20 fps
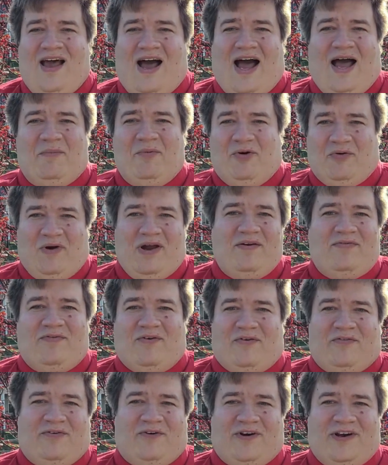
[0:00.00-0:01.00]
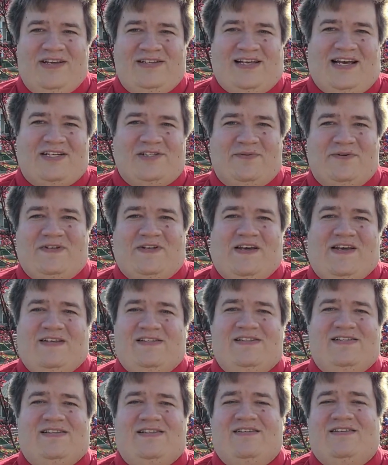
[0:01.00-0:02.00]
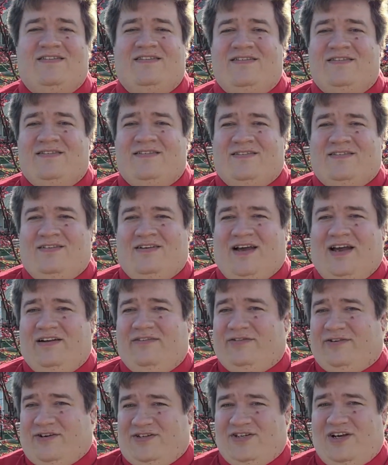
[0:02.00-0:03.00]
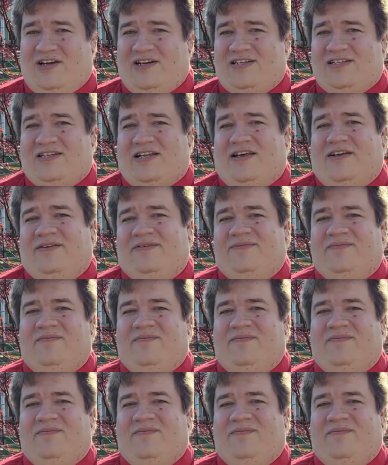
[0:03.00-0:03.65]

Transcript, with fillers: I'm grateful for his expertise and for his honesty.